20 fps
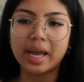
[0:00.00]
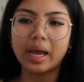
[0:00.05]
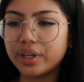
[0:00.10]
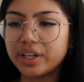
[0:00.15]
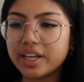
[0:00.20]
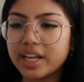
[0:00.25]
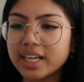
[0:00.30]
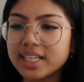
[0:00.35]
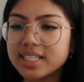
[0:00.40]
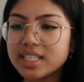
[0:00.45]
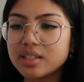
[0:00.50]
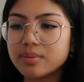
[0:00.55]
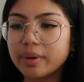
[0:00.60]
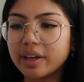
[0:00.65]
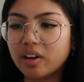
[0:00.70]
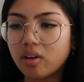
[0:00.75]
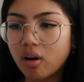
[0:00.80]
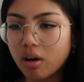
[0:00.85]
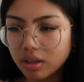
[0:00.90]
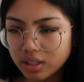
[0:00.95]
But next is my
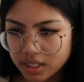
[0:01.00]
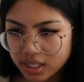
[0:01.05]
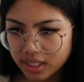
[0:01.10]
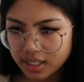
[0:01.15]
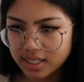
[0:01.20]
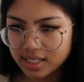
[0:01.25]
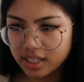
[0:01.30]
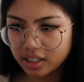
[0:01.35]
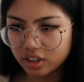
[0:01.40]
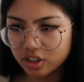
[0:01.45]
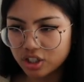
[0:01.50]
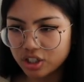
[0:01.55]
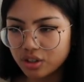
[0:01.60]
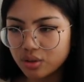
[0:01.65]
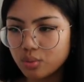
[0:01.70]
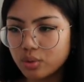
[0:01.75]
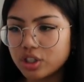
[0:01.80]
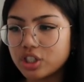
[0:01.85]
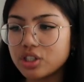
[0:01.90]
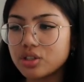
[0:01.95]
content
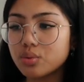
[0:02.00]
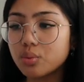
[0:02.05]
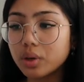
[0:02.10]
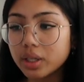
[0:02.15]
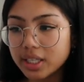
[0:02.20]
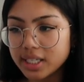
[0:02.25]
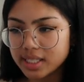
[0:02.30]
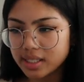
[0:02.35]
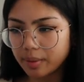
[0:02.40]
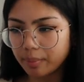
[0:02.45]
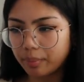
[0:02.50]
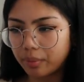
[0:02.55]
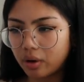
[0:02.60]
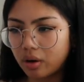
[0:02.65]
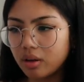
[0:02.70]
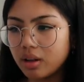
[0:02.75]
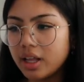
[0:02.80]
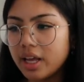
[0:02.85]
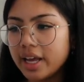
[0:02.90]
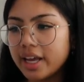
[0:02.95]
section, which is really
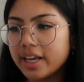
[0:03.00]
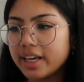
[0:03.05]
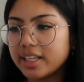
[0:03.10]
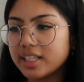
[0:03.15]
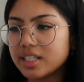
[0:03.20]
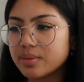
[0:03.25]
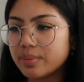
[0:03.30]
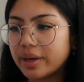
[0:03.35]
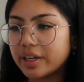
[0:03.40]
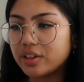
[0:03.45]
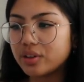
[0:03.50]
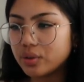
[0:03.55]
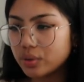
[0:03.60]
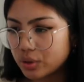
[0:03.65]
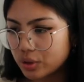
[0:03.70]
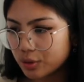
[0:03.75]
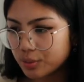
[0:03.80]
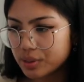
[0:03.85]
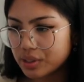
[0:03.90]
simple. It's my YouTube